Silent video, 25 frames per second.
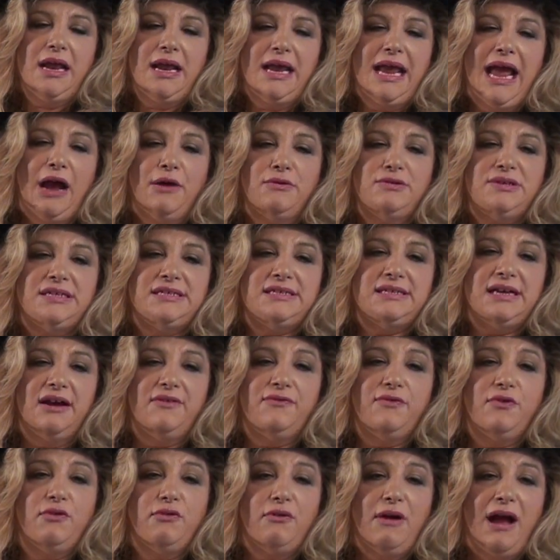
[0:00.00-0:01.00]
Countess
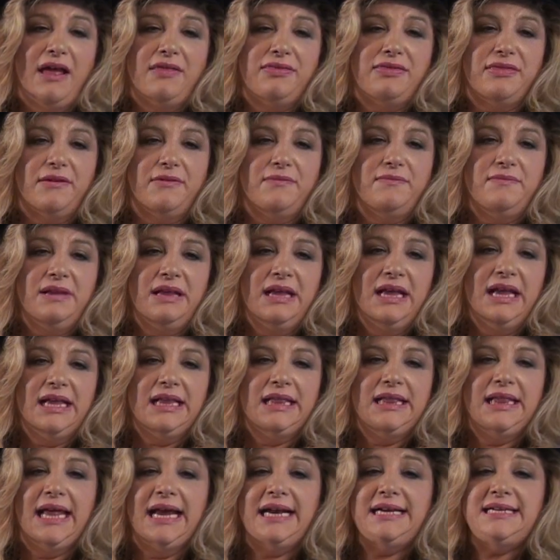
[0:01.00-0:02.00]
of Grantham,
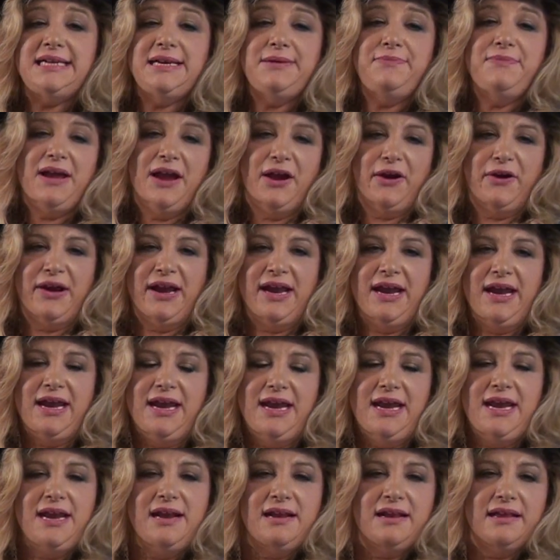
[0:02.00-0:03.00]
Lady Mary,
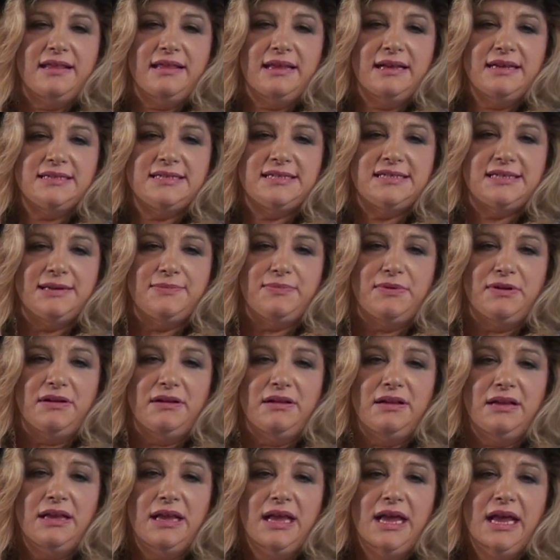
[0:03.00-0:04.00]
Edith,
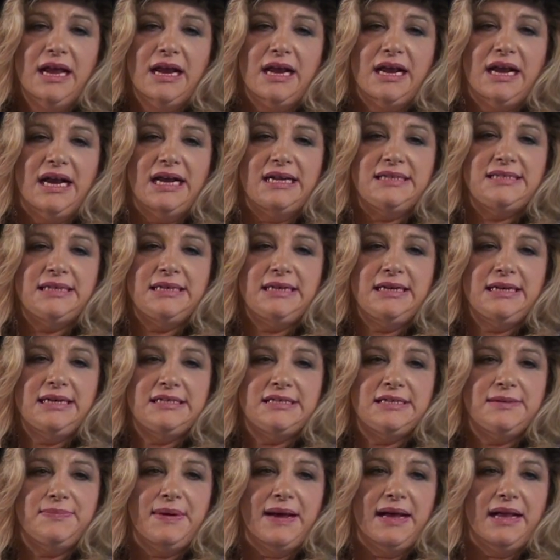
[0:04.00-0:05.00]
Sybil, Cousin
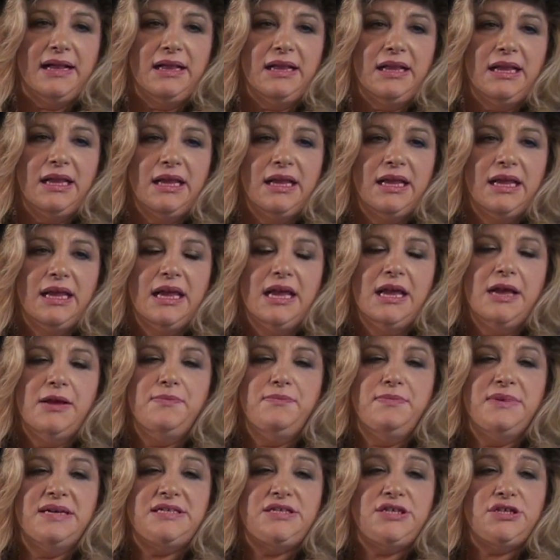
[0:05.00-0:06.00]
Isabel,
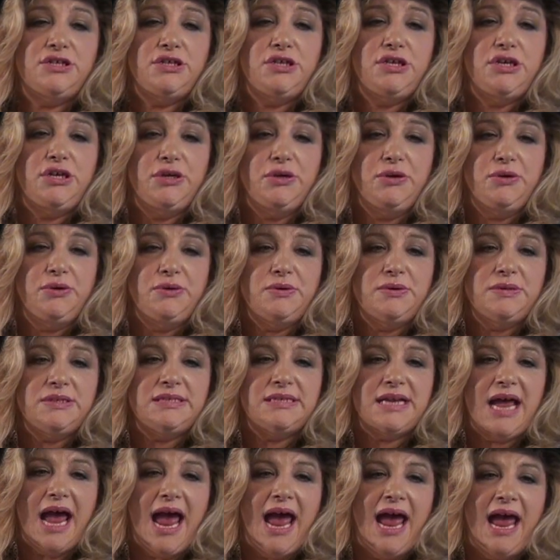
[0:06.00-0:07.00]
Mrs.
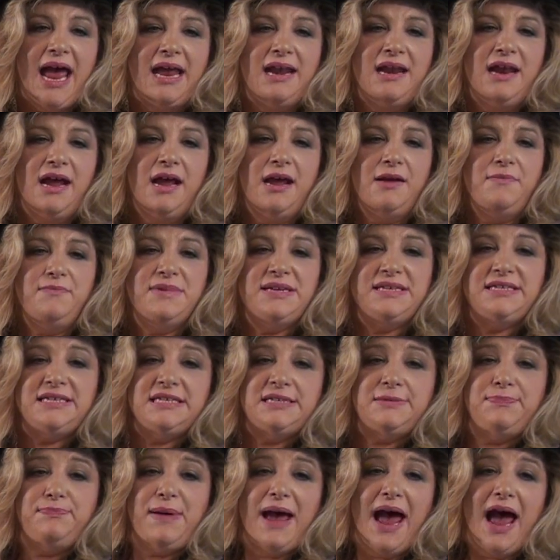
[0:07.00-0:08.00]
Hughes, Anna,
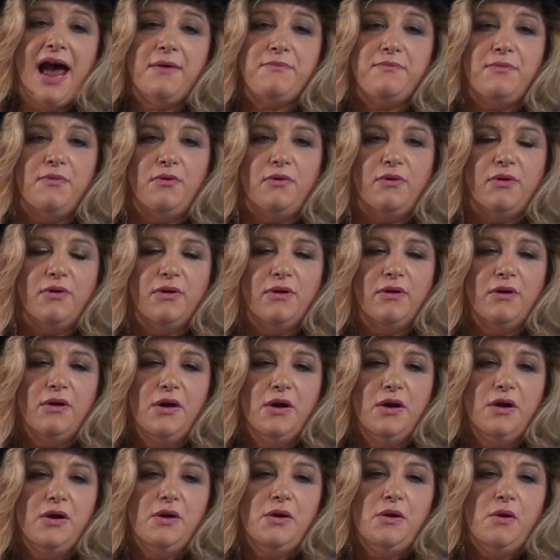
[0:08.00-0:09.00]
Mrs. Patmore,
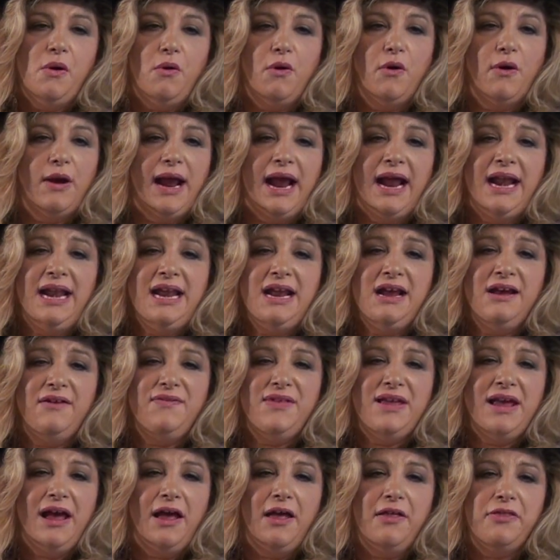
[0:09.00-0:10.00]
or any of
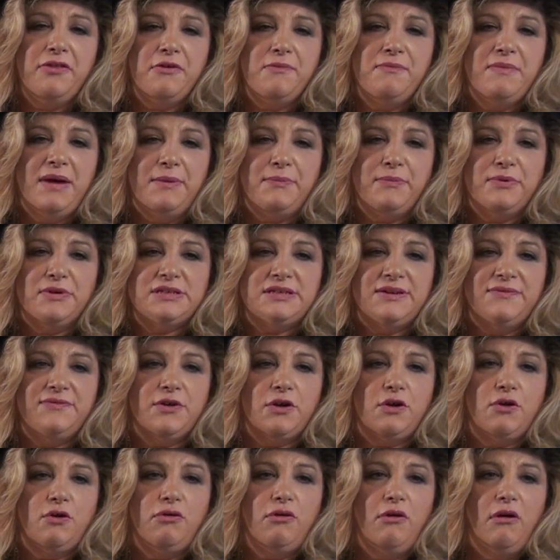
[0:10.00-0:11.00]
the other members of
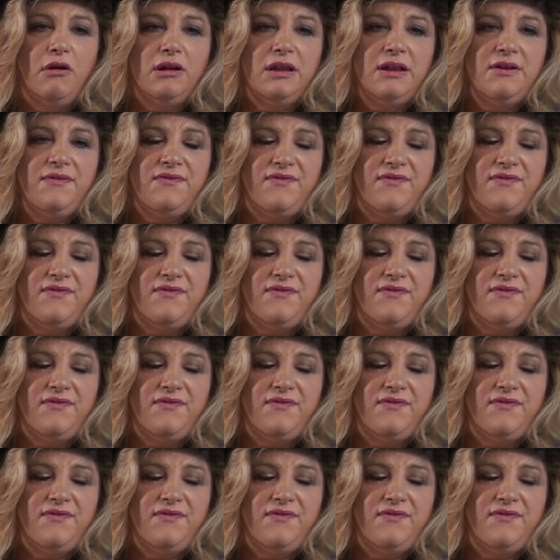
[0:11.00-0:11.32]
the Crawley